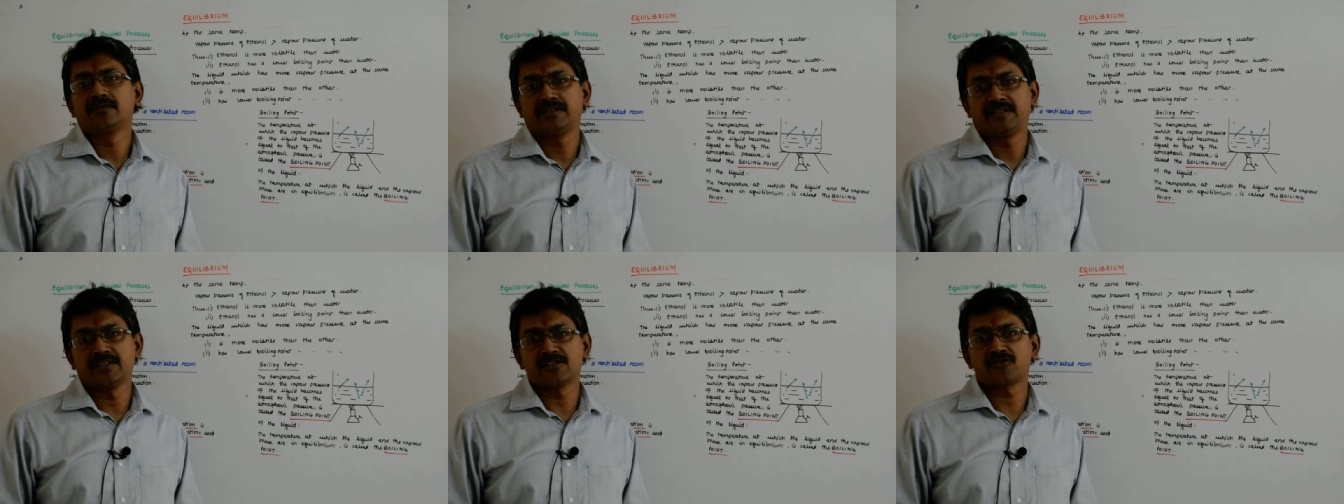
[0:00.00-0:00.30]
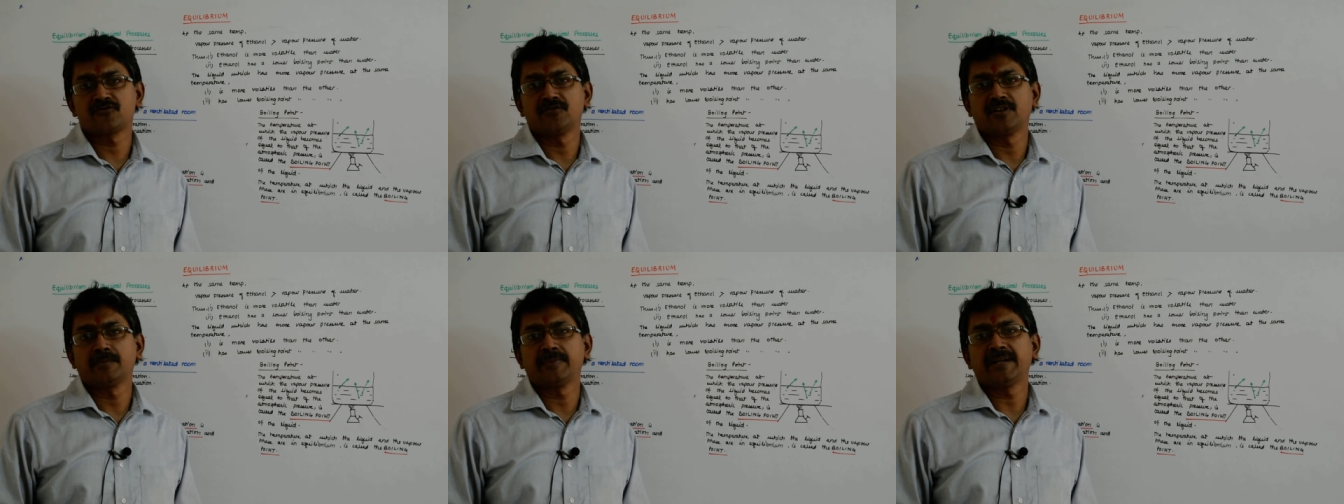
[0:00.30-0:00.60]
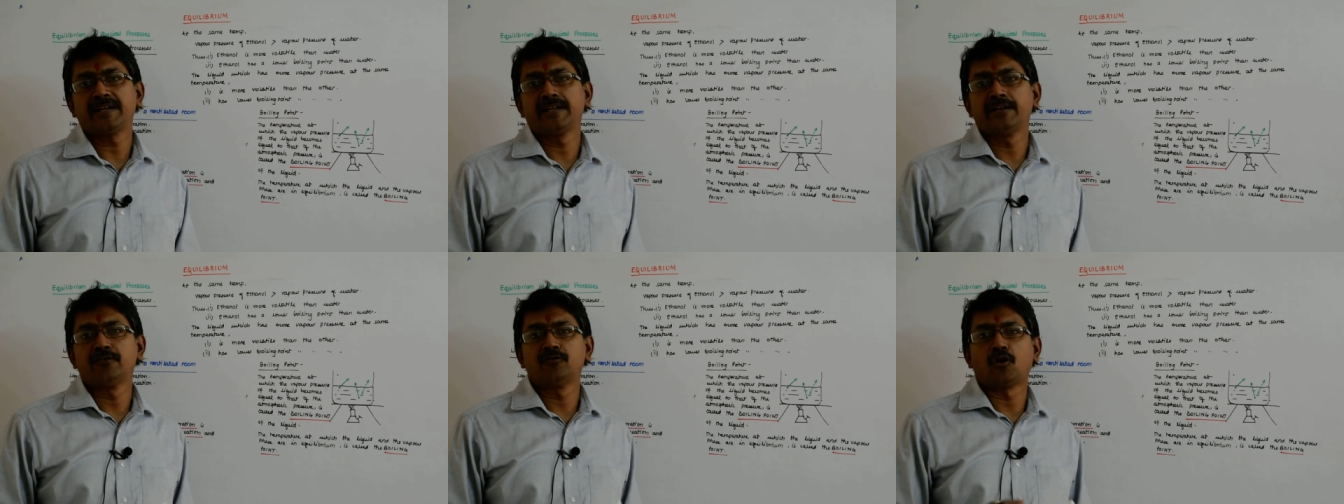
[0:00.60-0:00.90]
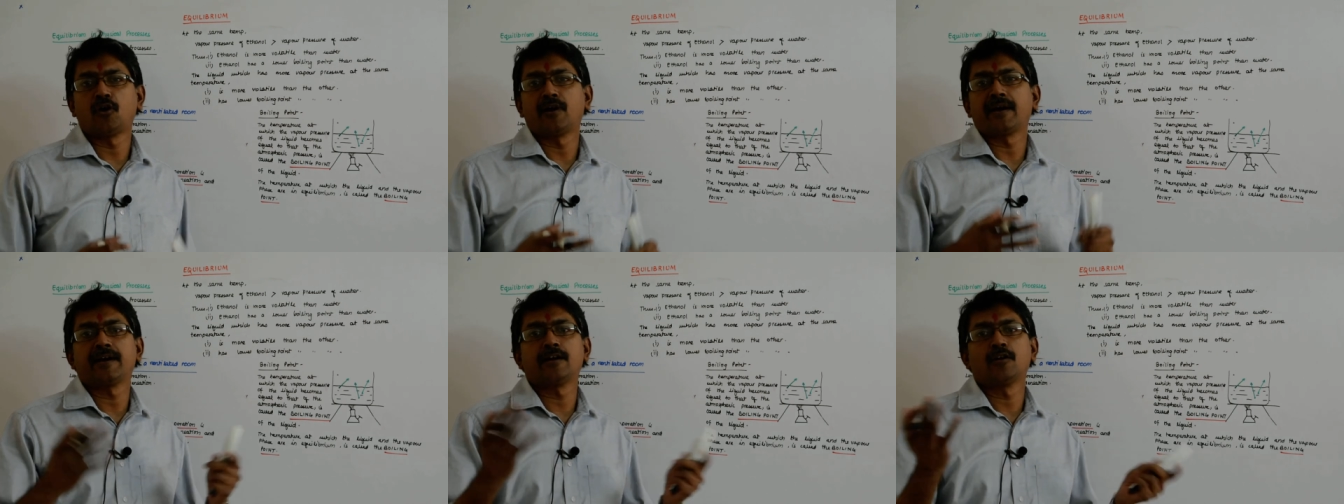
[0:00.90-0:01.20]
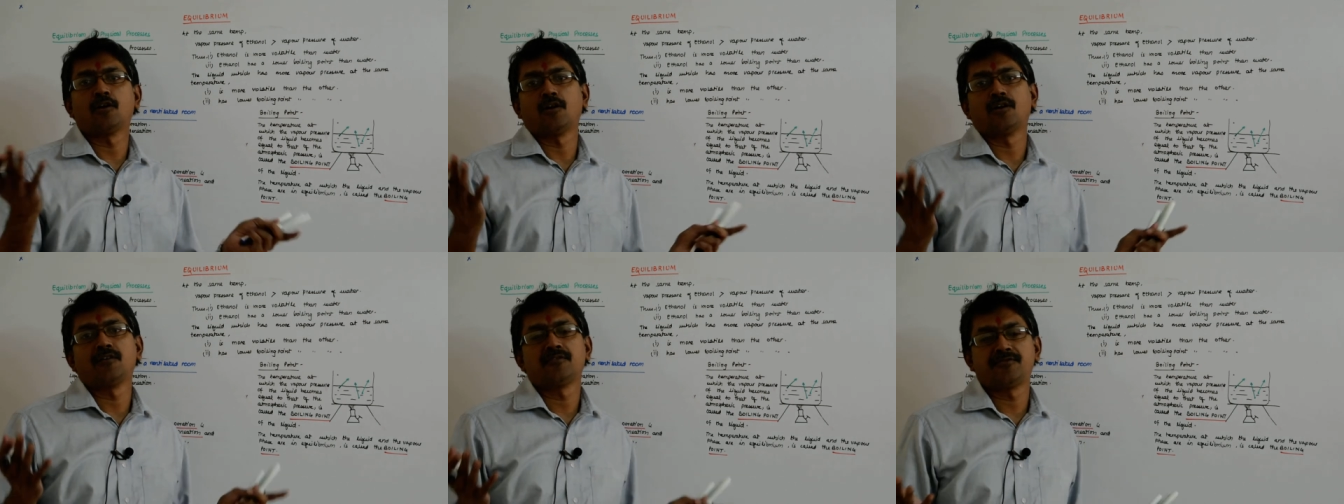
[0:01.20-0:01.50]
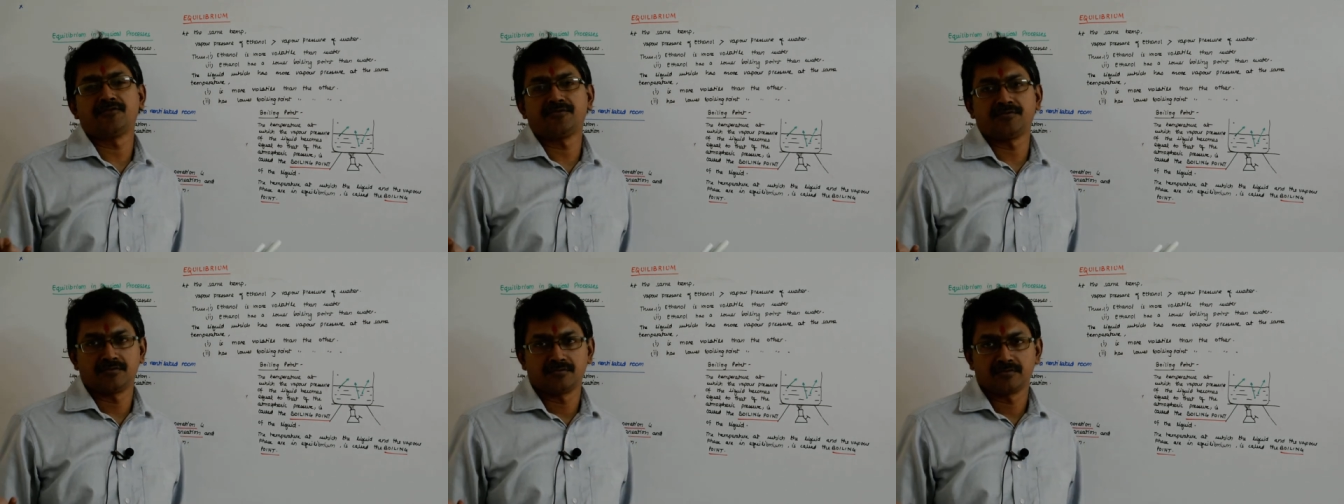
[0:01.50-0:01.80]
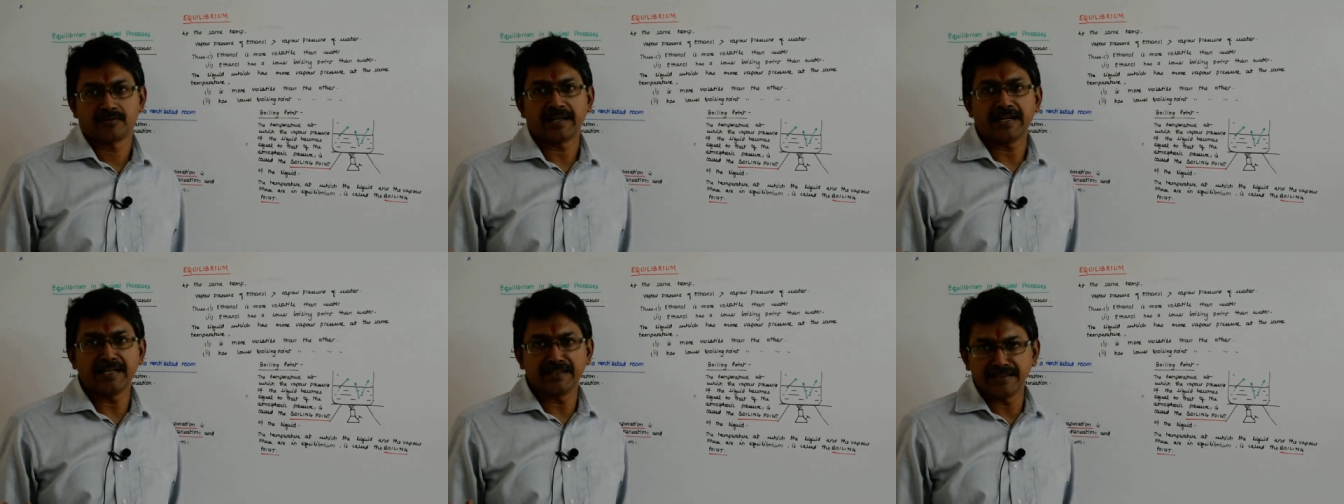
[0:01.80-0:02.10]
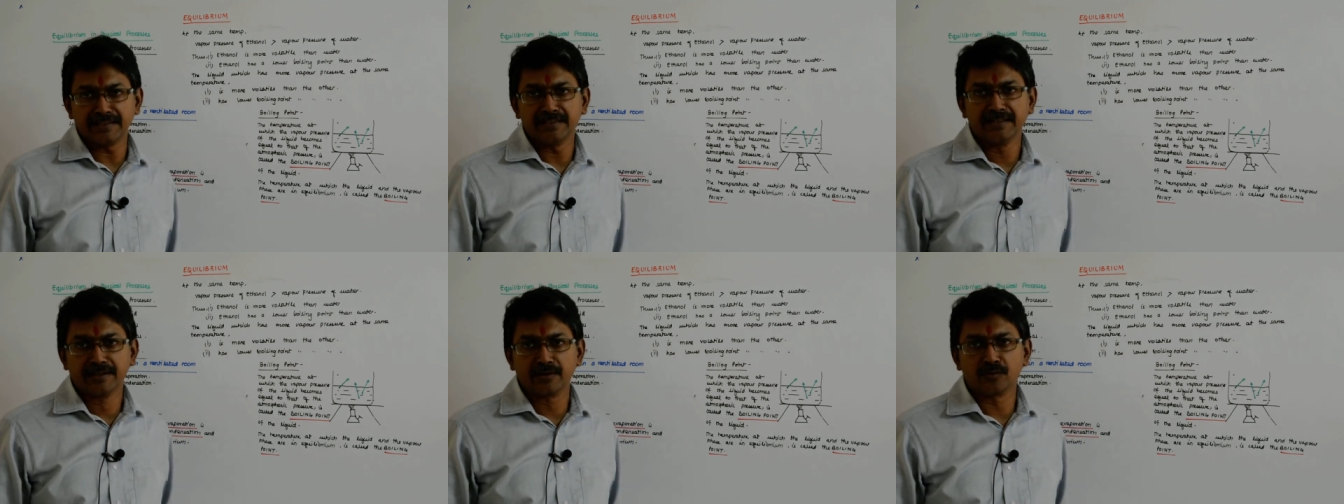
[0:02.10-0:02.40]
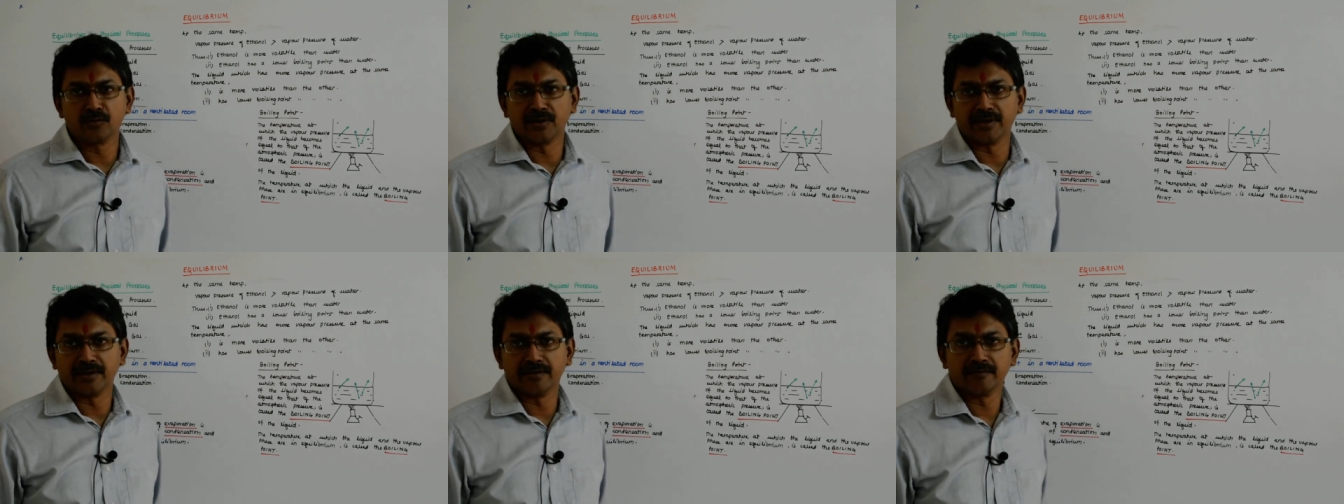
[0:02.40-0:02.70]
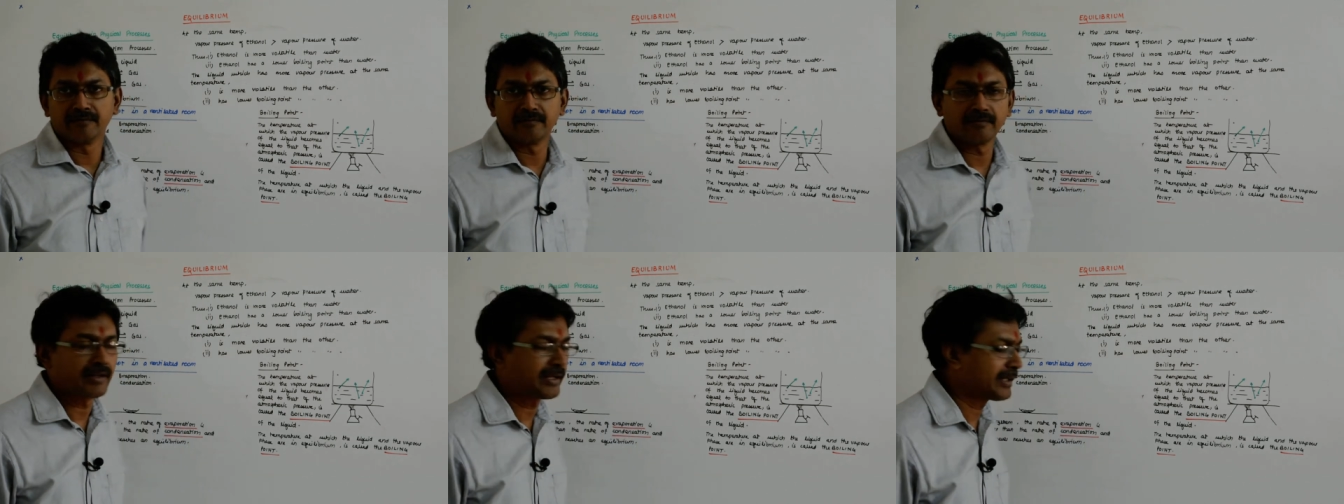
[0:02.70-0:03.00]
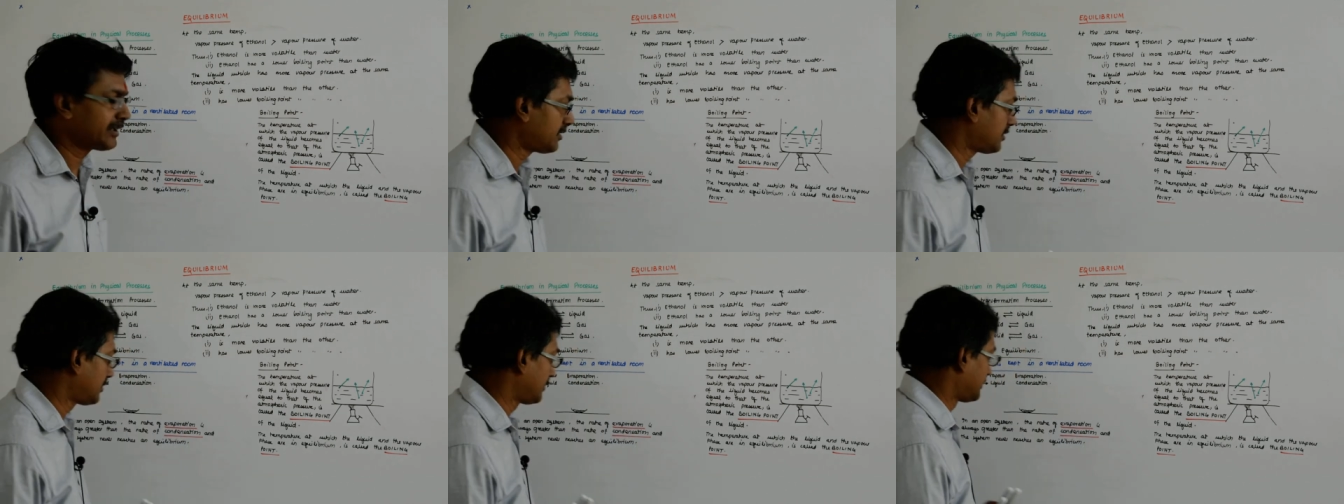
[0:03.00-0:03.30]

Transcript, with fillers: devoid of any liquid, right?